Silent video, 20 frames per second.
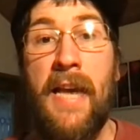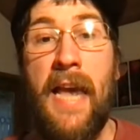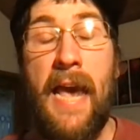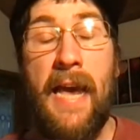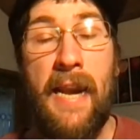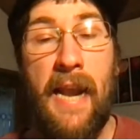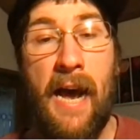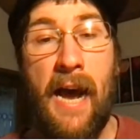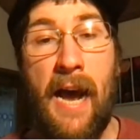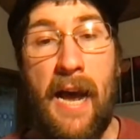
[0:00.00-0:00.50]

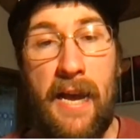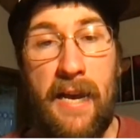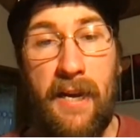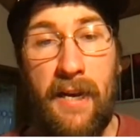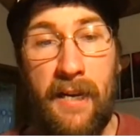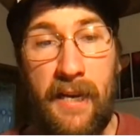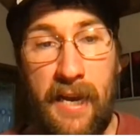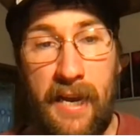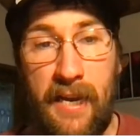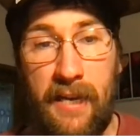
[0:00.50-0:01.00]
And I,
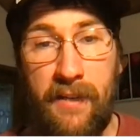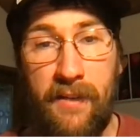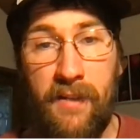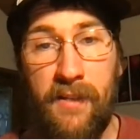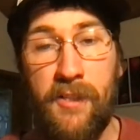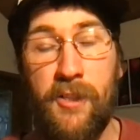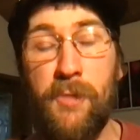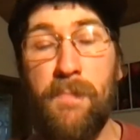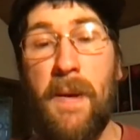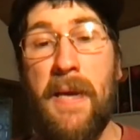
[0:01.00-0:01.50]
again,
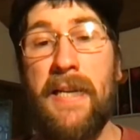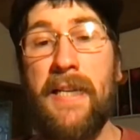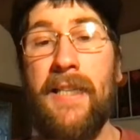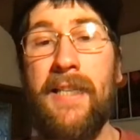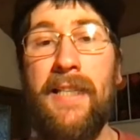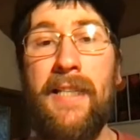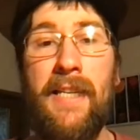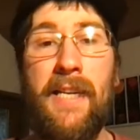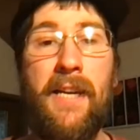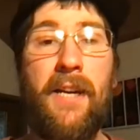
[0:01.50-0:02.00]
spent
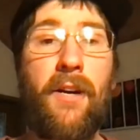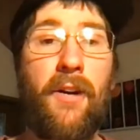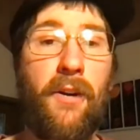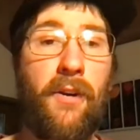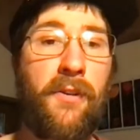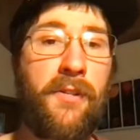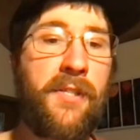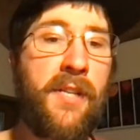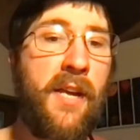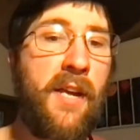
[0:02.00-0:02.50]

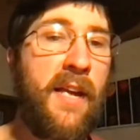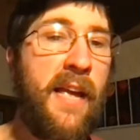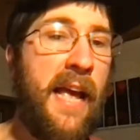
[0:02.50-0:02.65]
years